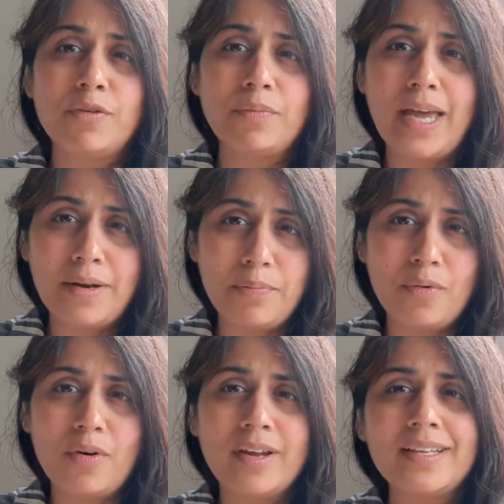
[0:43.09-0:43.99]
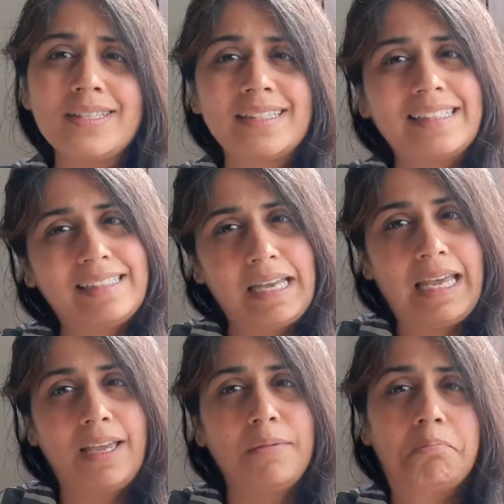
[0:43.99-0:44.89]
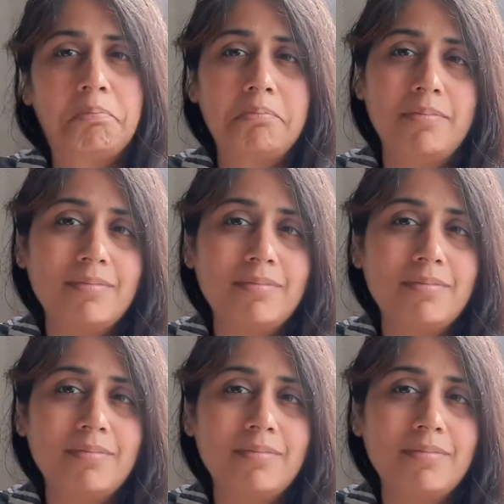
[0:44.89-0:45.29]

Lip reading: From that point till the time,